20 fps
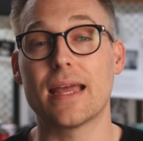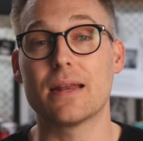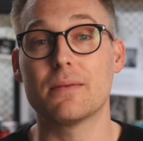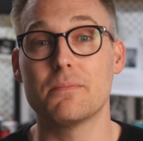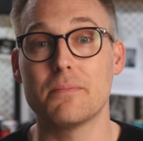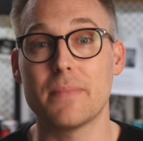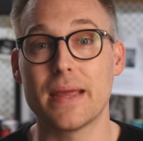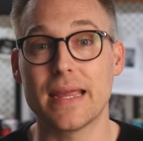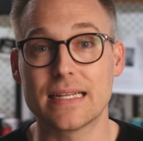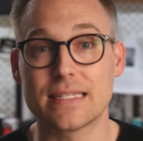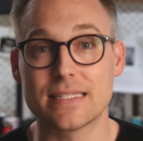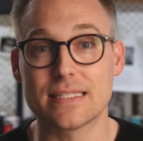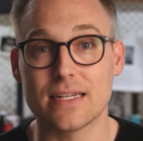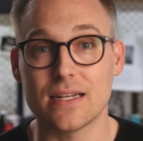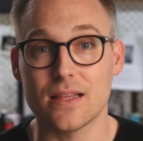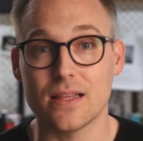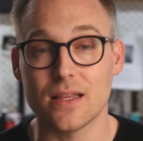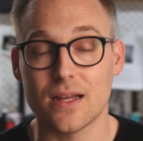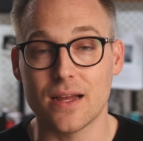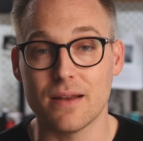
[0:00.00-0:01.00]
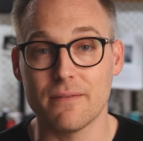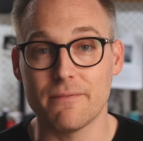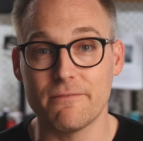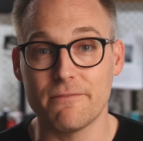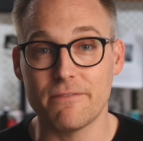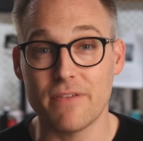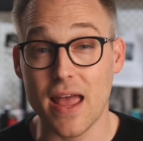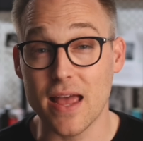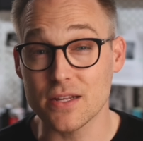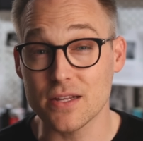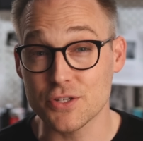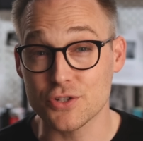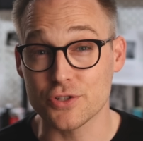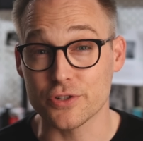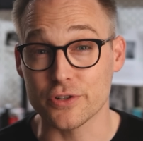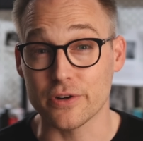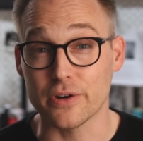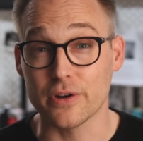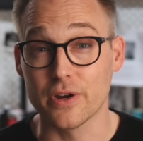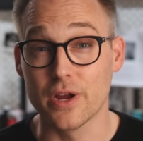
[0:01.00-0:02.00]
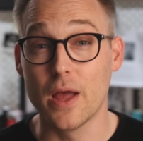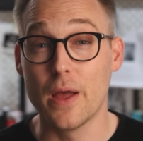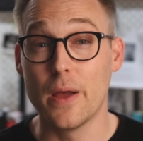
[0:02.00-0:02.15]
and makes it a lot faster.